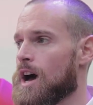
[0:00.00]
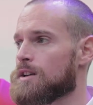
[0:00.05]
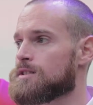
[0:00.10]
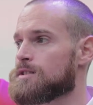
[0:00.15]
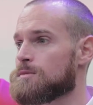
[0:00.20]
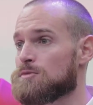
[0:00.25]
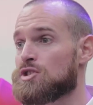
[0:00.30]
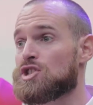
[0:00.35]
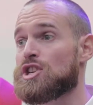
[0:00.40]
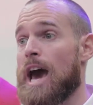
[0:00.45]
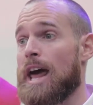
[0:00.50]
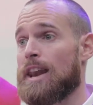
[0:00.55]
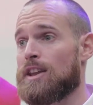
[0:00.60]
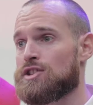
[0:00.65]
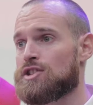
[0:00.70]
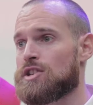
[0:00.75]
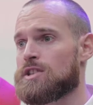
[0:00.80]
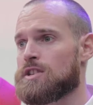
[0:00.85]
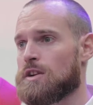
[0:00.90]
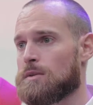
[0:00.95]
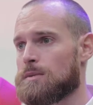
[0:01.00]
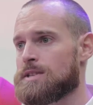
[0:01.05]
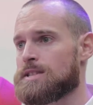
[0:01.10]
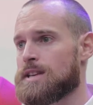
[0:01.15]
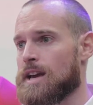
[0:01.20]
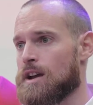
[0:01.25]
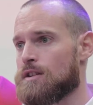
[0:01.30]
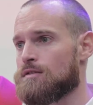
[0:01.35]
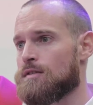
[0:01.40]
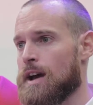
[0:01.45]
some challenges, I would
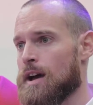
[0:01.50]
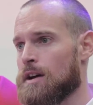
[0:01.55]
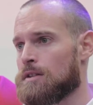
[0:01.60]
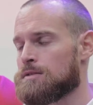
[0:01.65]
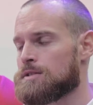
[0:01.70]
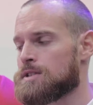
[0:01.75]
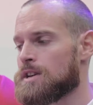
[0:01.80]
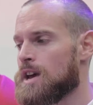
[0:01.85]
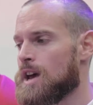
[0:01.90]
say, around